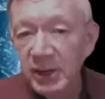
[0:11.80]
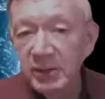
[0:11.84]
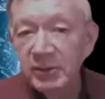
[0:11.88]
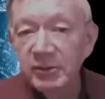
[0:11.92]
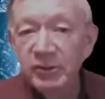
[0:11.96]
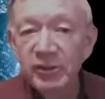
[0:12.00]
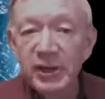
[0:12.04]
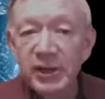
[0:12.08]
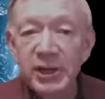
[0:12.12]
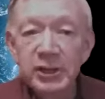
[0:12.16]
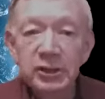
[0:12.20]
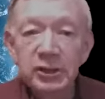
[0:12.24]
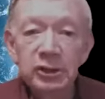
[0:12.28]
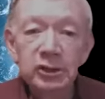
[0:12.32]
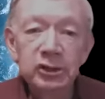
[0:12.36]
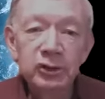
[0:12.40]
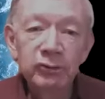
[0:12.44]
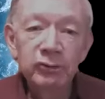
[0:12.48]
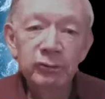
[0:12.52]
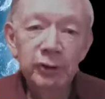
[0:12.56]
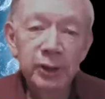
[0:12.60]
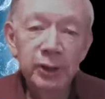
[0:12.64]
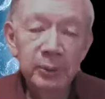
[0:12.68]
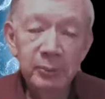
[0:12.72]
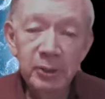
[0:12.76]
Thank you so
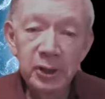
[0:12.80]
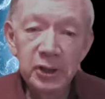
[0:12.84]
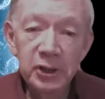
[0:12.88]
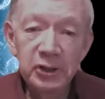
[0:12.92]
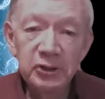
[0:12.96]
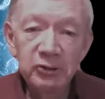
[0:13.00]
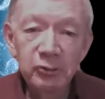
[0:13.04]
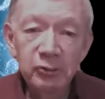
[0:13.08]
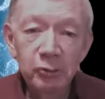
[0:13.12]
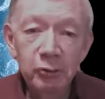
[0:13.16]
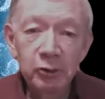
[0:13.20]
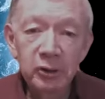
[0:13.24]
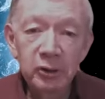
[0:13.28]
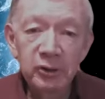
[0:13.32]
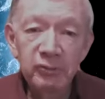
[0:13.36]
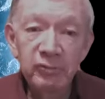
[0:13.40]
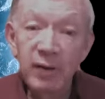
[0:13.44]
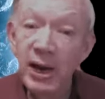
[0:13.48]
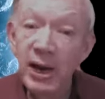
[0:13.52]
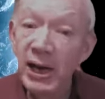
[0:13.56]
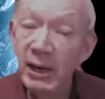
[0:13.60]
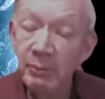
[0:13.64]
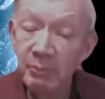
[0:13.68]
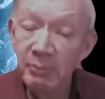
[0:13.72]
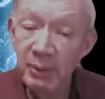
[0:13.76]
very much for
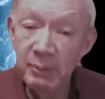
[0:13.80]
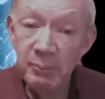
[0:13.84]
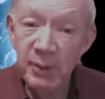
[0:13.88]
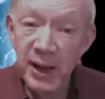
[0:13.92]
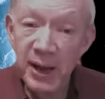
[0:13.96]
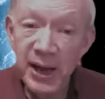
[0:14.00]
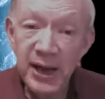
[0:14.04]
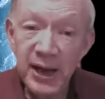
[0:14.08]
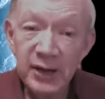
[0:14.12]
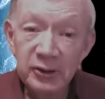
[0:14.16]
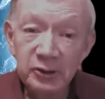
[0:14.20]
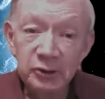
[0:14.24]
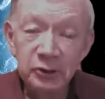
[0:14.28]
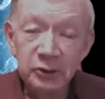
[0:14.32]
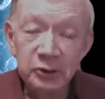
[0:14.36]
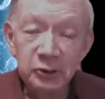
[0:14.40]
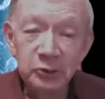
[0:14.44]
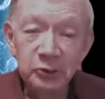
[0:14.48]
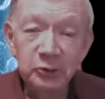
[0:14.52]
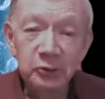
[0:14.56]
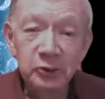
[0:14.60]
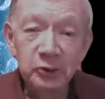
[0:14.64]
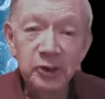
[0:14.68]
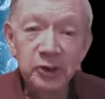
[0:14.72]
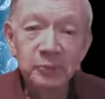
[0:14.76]
inviting me back
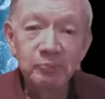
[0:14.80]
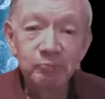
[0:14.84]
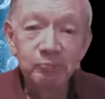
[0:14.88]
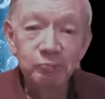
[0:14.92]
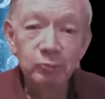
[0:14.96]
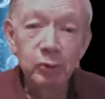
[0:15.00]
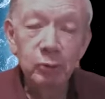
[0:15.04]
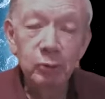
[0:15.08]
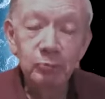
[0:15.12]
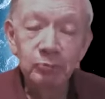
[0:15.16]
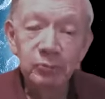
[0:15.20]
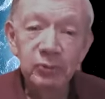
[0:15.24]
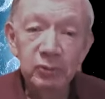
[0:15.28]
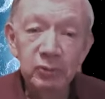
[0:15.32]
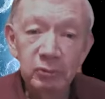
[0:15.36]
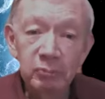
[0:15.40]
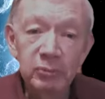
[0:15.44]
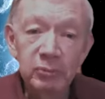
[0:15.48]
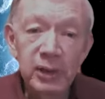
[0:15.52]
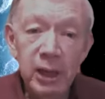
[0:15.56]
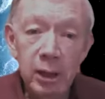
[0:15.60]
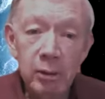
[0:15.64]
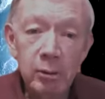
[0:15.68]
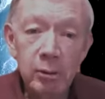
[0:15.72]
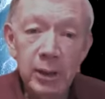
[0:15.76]
to
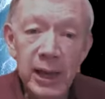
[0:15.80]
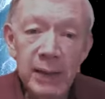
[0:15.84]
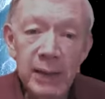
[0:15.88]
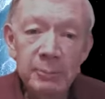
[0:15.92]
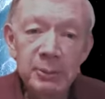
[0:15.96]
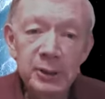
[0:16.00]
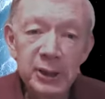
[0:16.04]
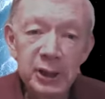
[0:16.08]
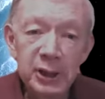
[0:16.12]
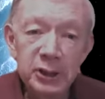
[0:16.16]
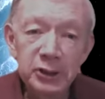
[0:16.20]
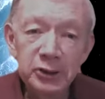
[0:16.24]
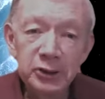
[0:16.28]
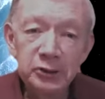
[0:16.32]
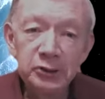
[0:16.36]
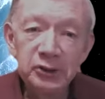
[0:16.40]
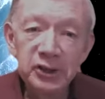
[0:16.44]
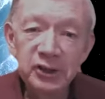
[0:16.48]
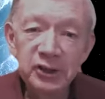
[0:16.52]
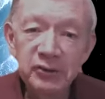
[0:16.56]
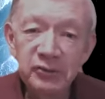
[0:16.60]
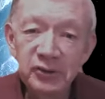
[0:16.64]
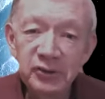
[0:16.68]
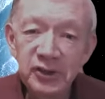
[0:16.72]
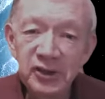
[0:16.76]

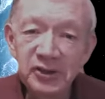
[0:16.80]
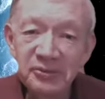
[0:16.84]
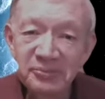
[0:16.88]
APSU-TV.